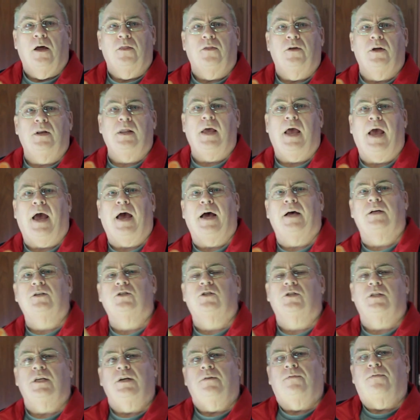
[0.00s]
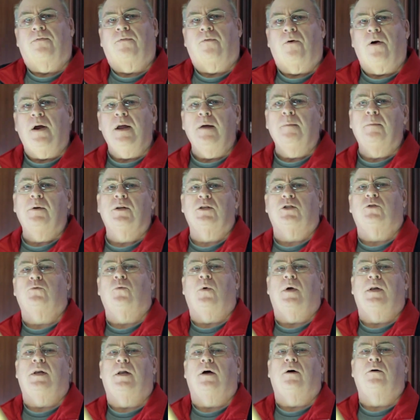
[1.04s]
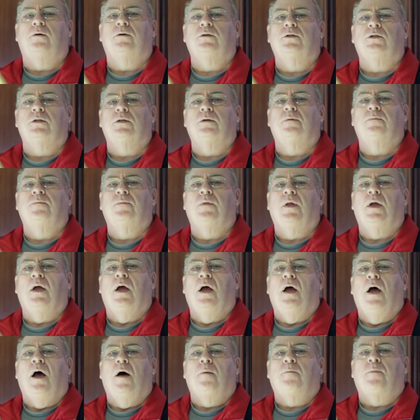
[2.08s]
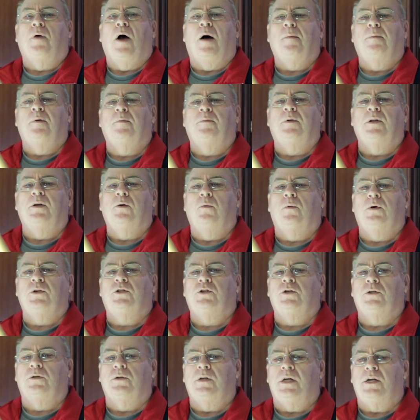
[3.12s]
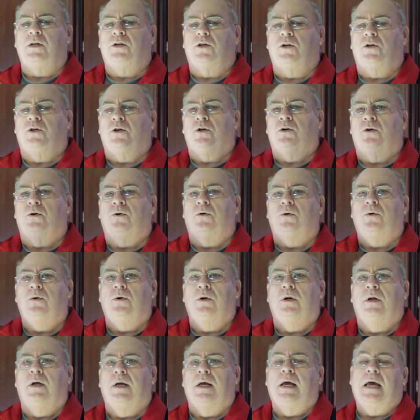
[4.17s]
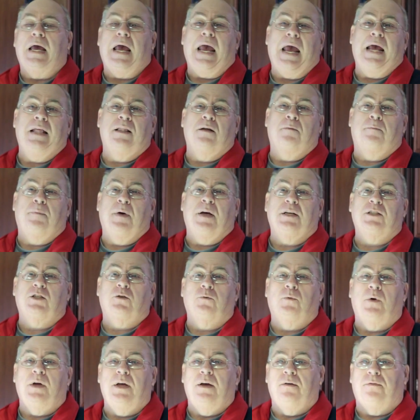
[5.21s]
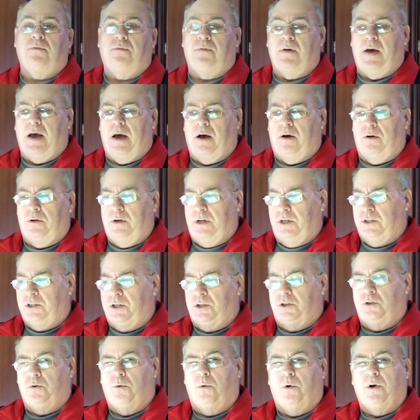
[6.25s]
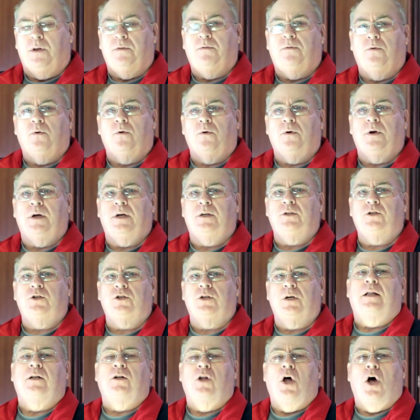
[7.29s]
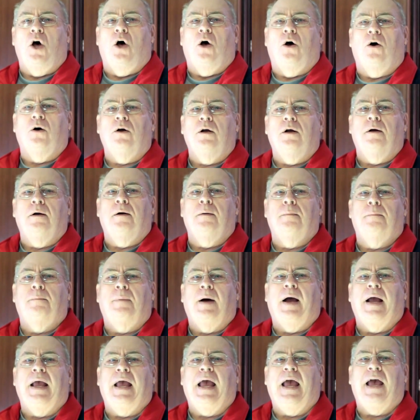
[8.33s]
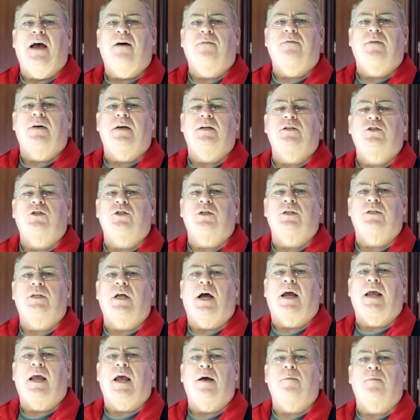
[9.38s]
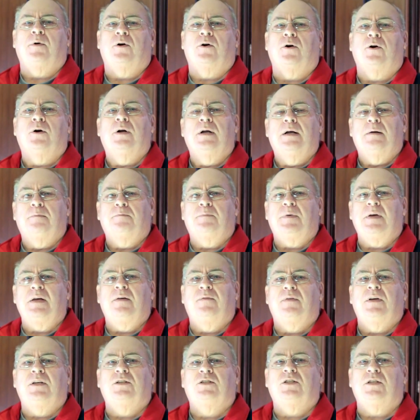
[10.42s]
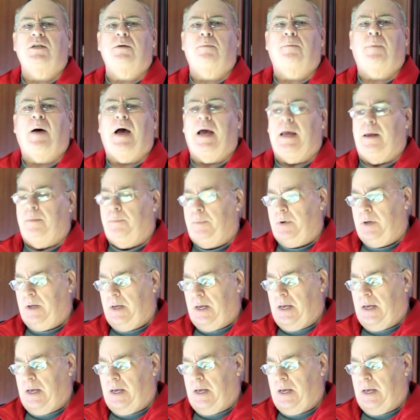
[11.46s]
that has the frameless windows, probably what you'll need to do, and the best we have found, is a 24-inch long by 1/2 inch in diameter PVC pipe